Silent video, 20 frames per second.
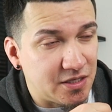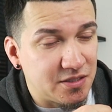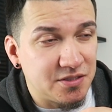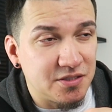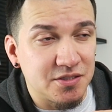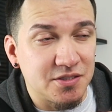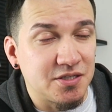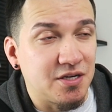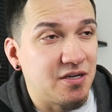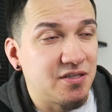That's
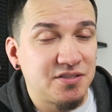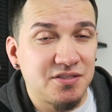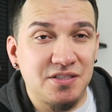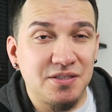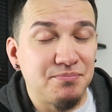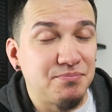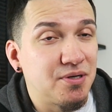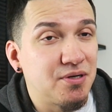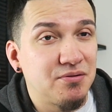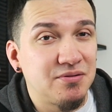
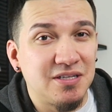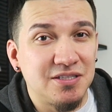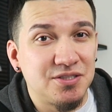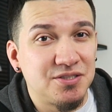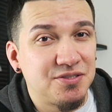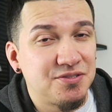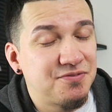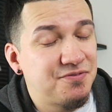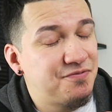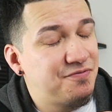disgusting, bro.
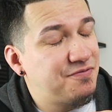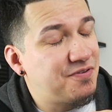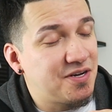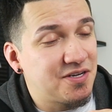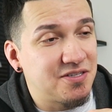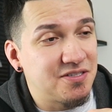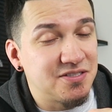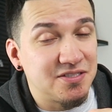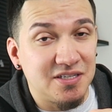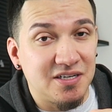That's
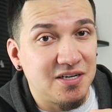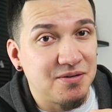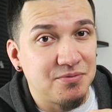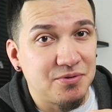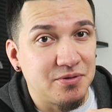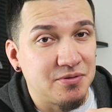fucking terrible.